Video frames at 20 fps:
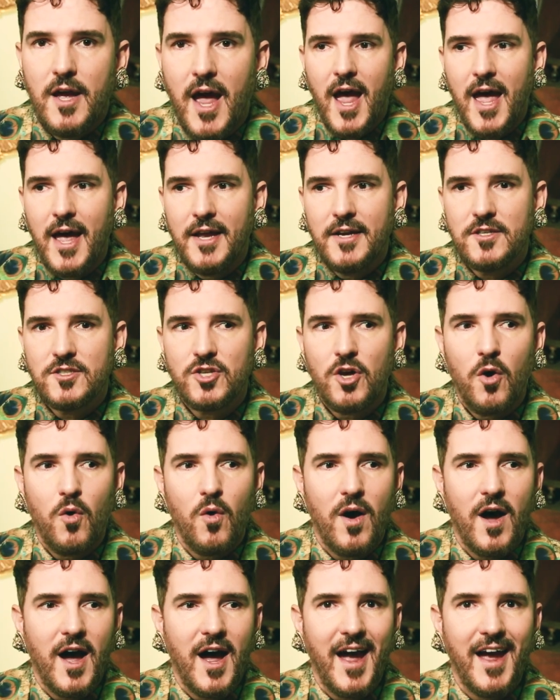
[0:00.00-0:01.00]
And
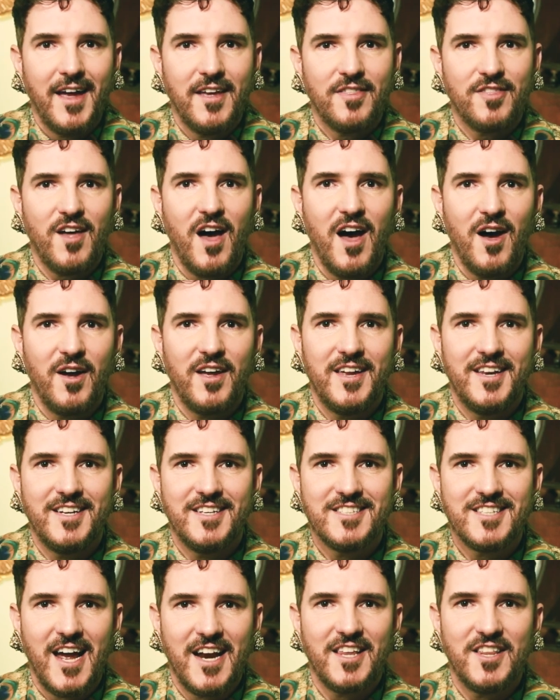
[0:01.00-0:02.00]
so I thought in
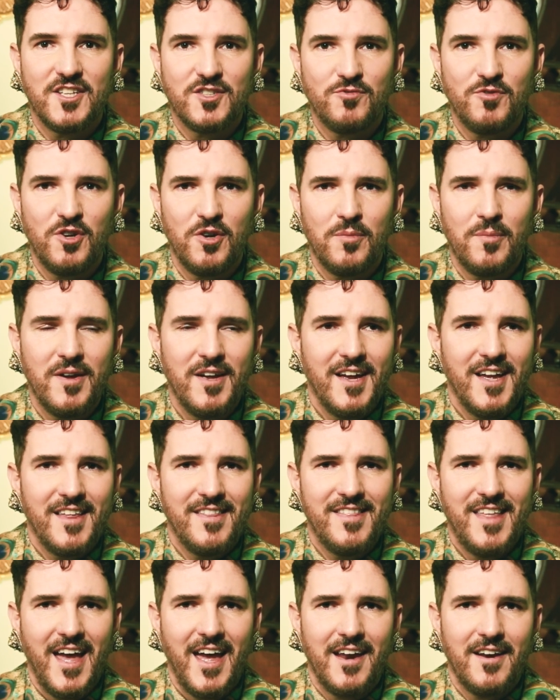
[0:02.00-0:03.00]
designing this room
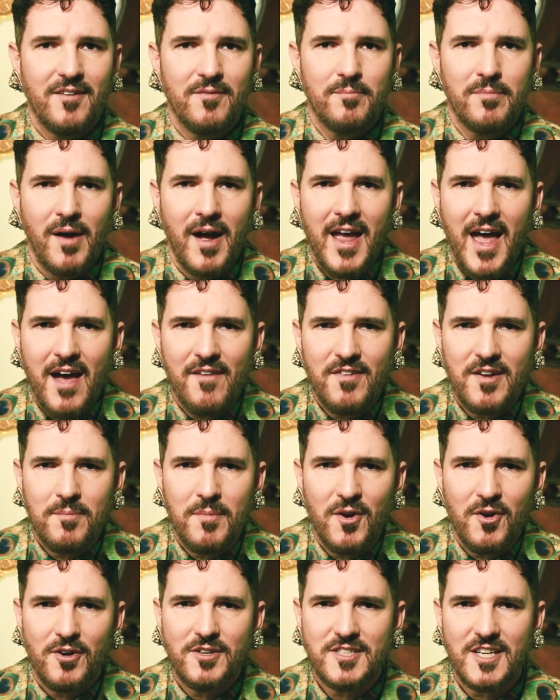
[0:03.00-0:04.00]
that by having
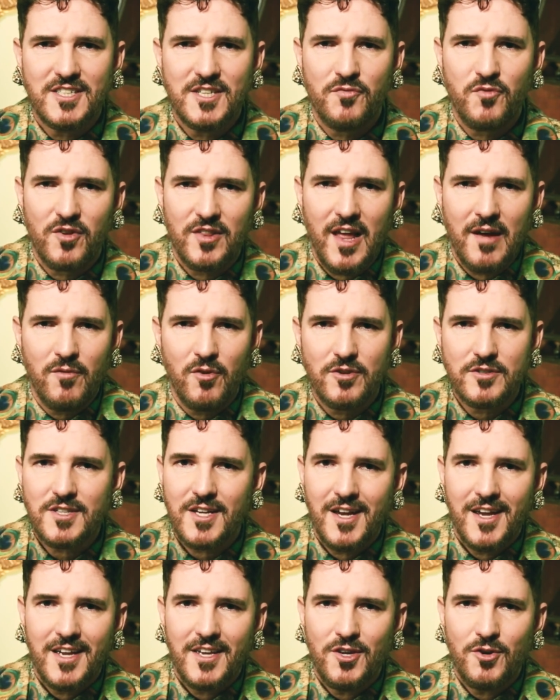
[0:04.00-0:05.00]
mirrors at different
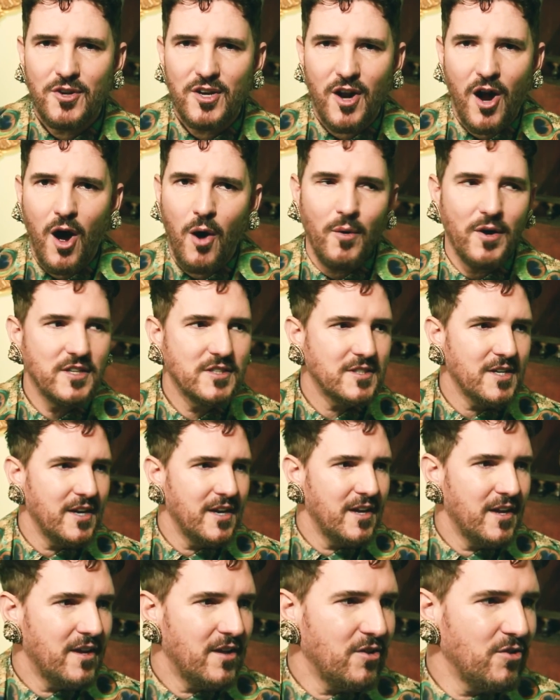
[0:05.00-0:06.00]
levels, you can always
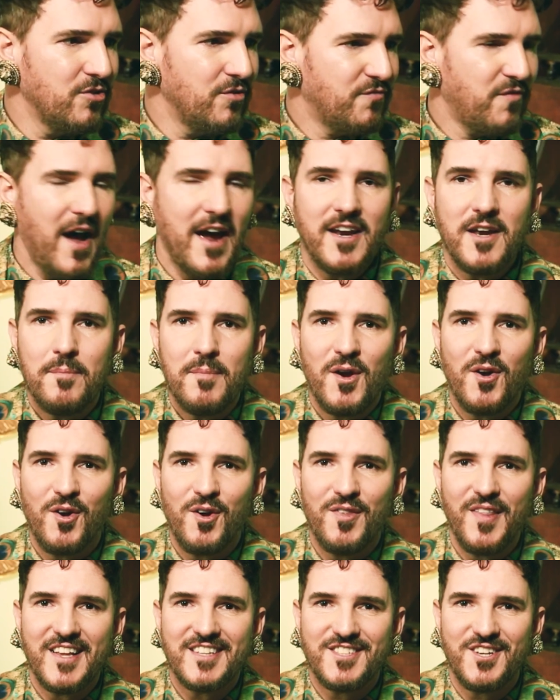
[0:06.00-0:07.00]
find a
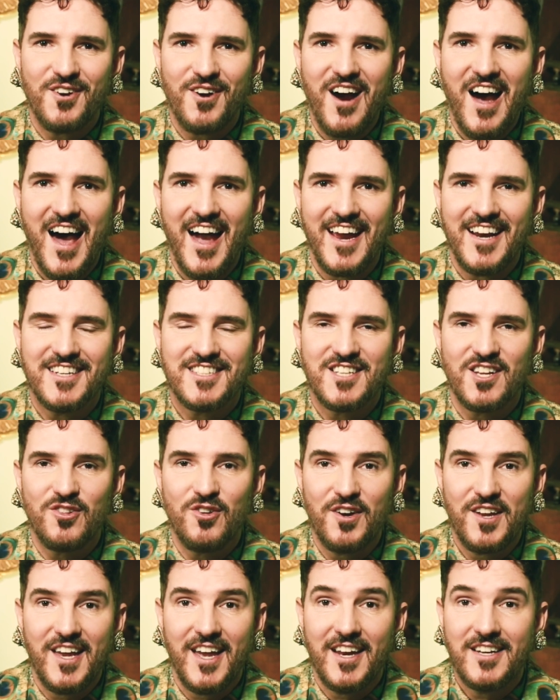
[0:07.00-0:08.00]
mirror that's your height to
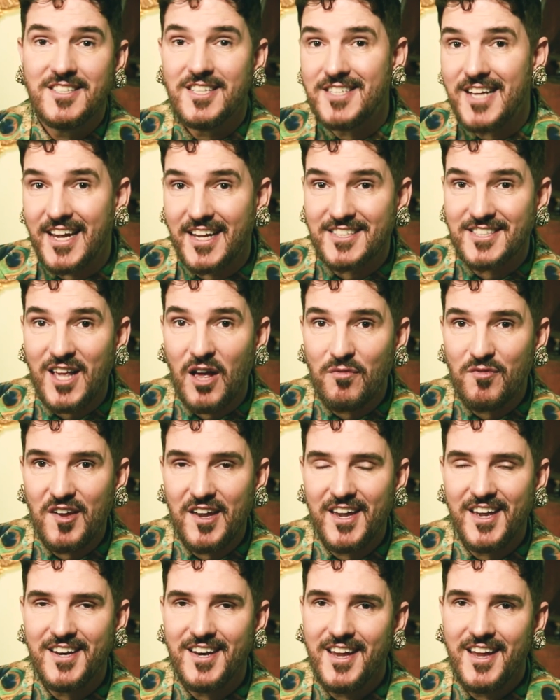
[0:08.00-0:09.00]
look in, to take a
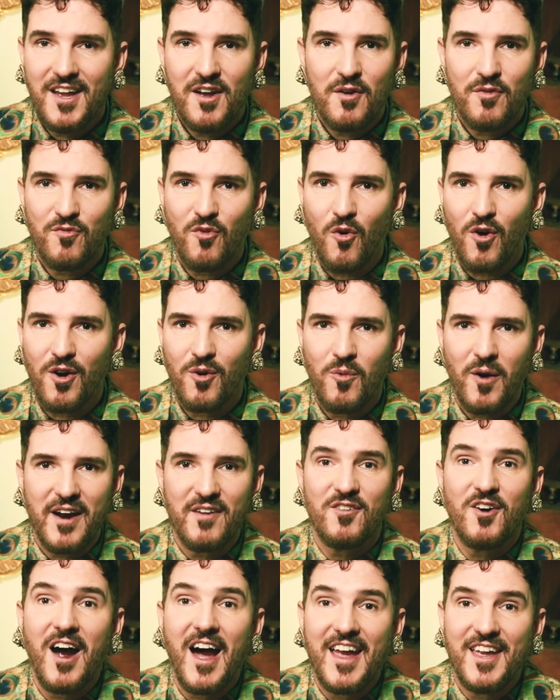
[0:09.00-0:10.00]
selfie in for
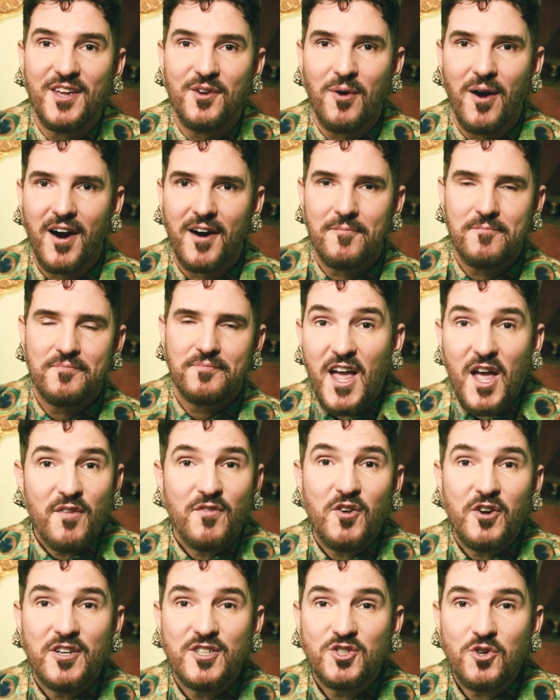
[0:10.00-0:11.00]
whatever height you are.
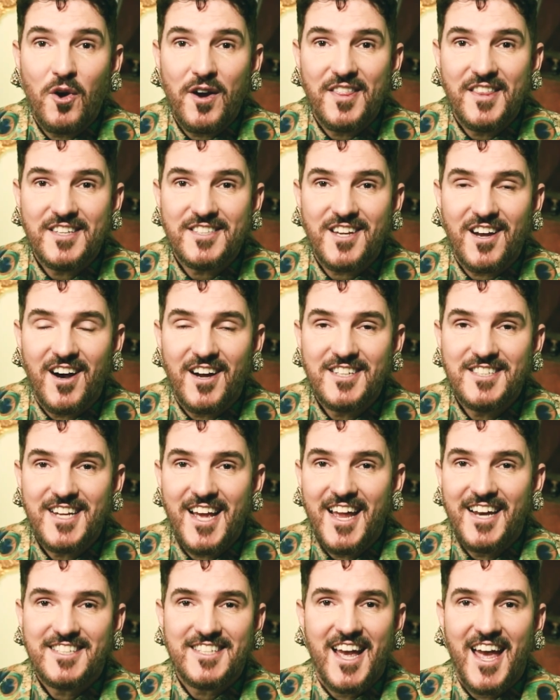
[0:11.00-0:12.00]
If you're enjoying this
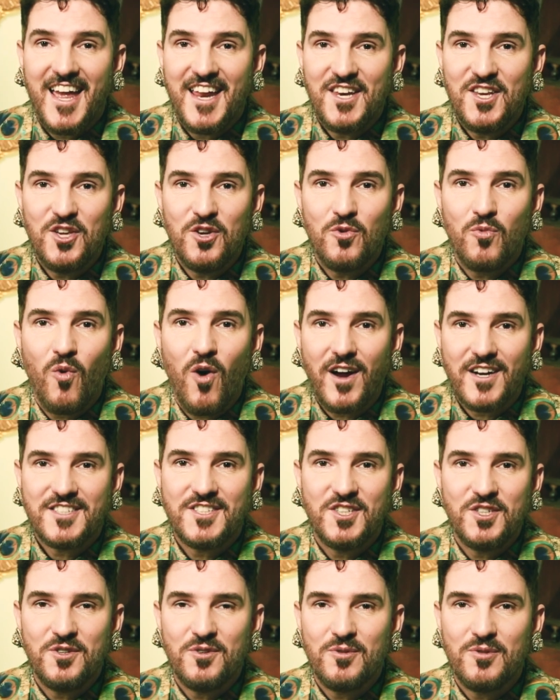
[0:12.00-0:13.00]
content and you want
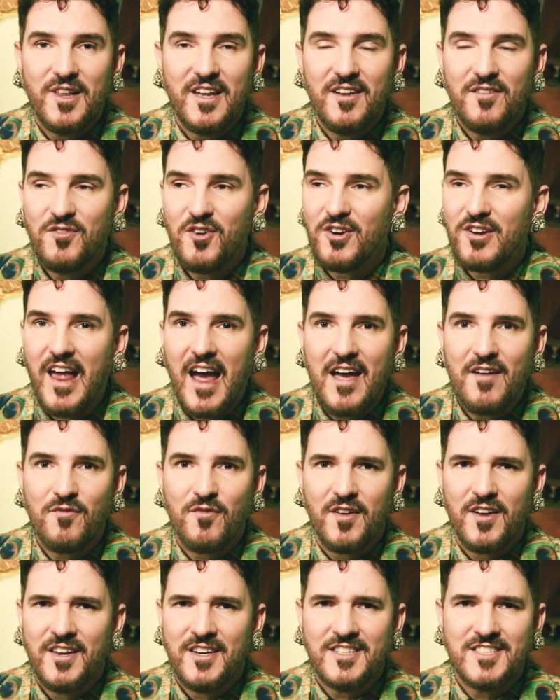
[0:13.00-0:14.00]
to live your
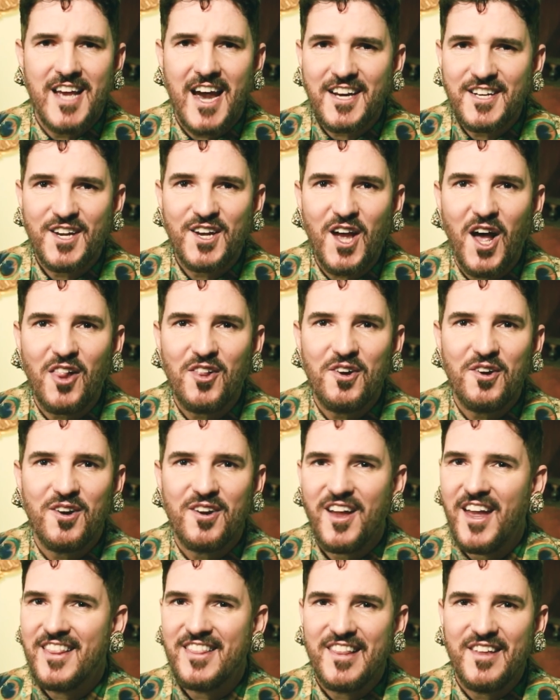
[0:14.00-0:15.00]
life in
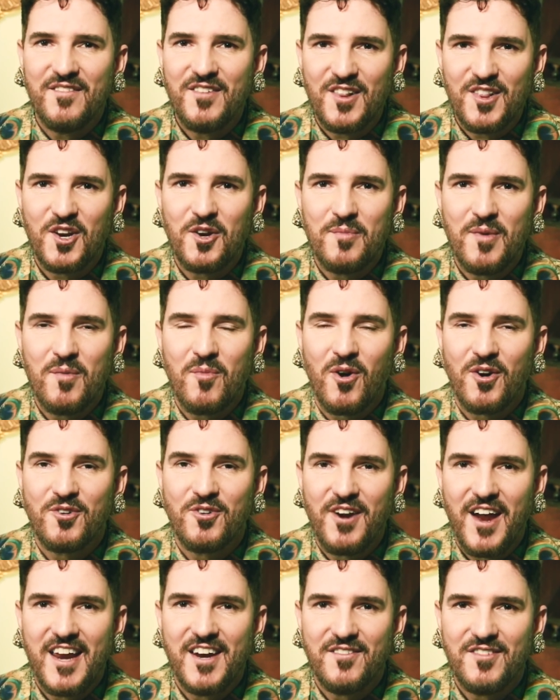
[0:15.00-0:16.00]
Technicolor and live a little bit more
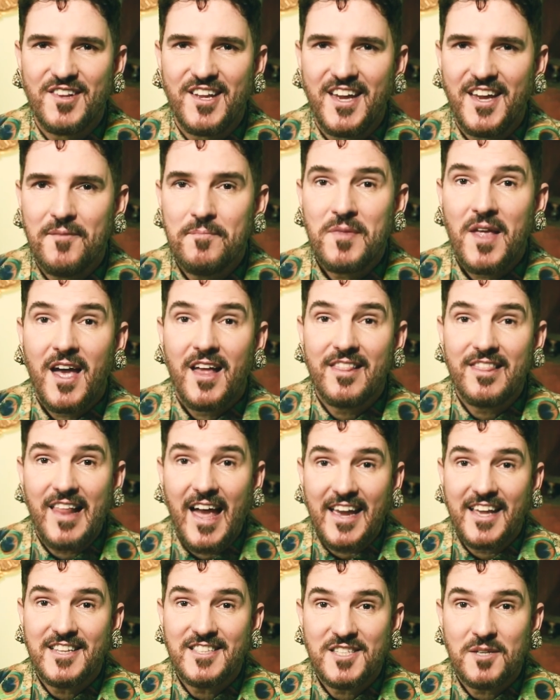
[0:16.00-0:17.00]
creatively,
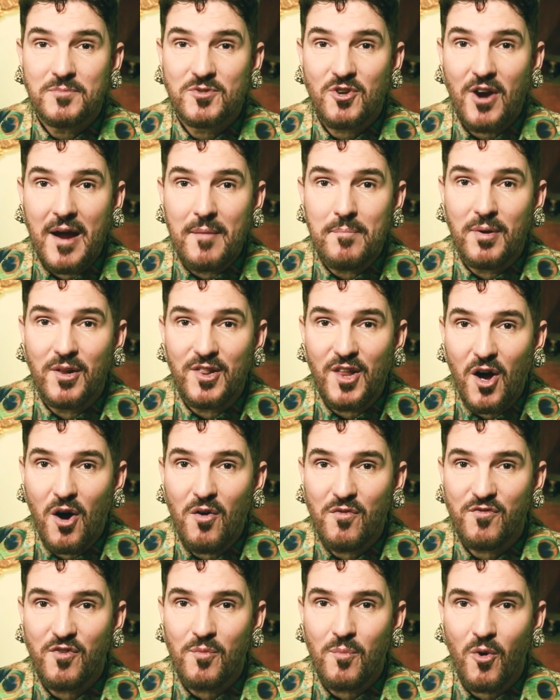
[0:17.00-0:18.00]
like and subscribe
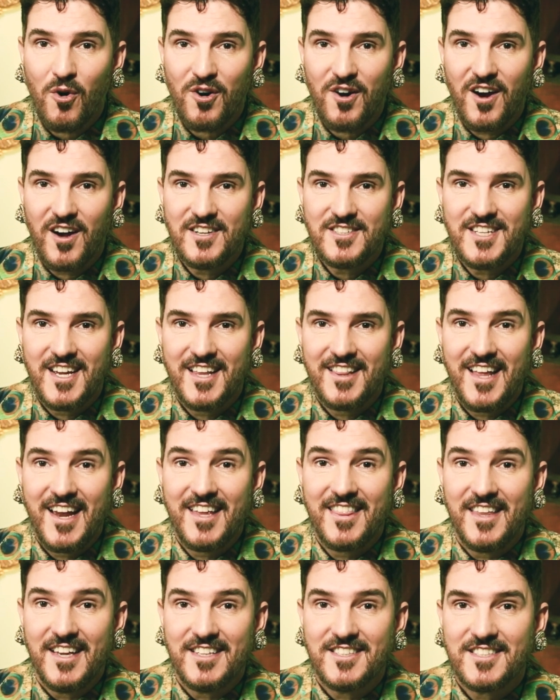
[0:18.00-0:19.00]
below for more content
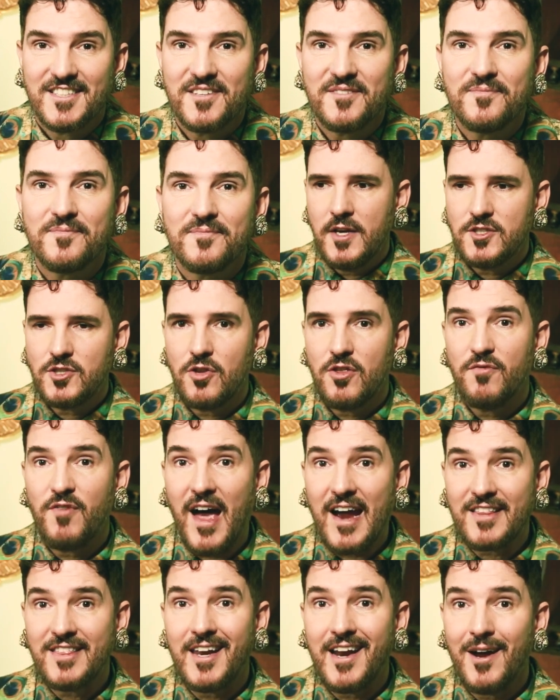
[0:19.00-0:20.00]
like this. So the
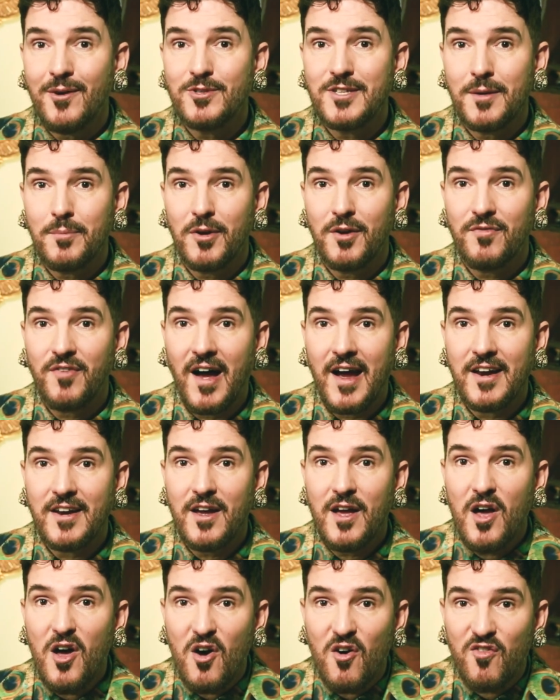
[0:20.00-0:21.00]
fact that I was able to find
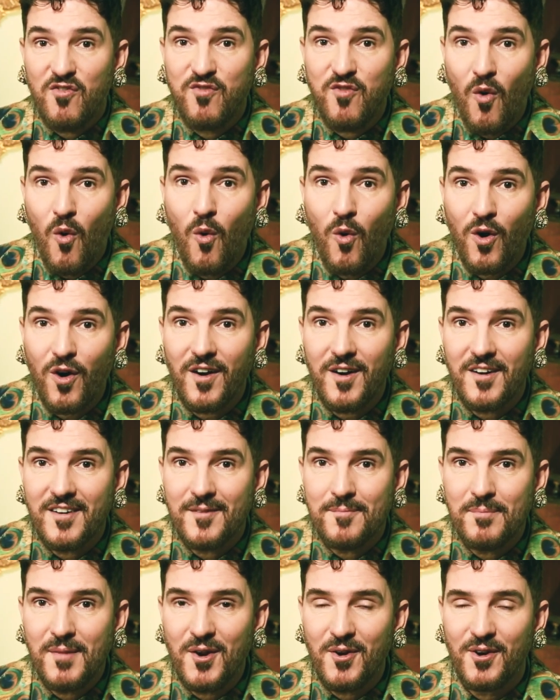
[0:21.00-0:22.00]
4
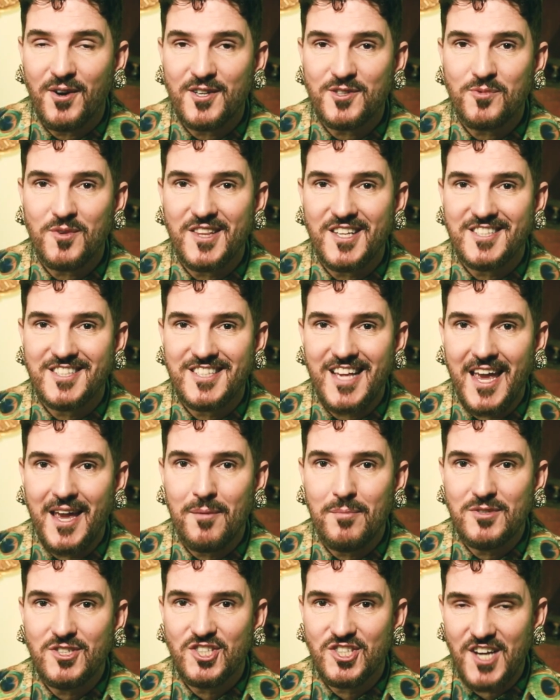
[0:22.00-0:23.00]
mirrors with the
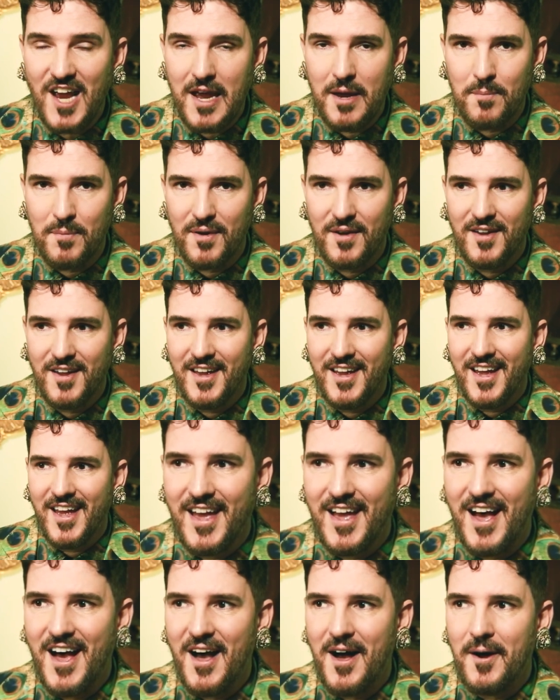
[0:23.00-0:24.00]
same shape
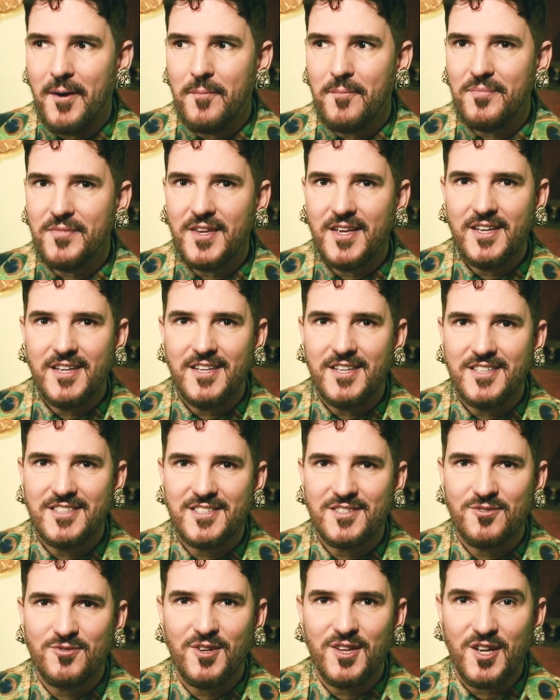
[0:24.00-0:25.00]

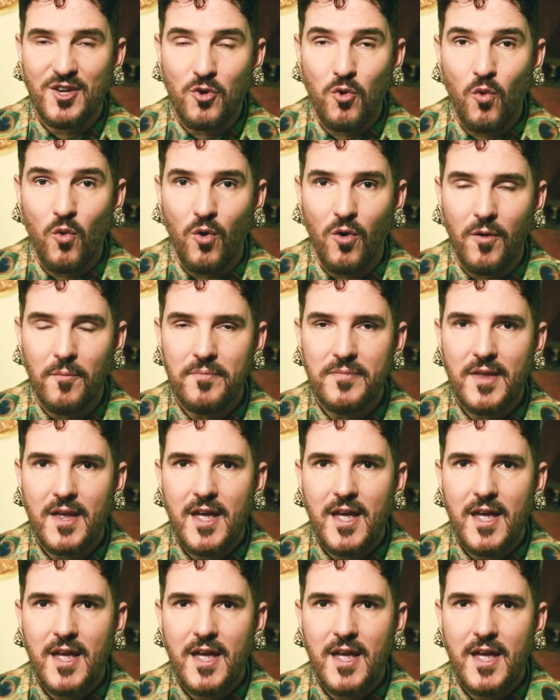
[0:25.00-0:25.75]
is really cool.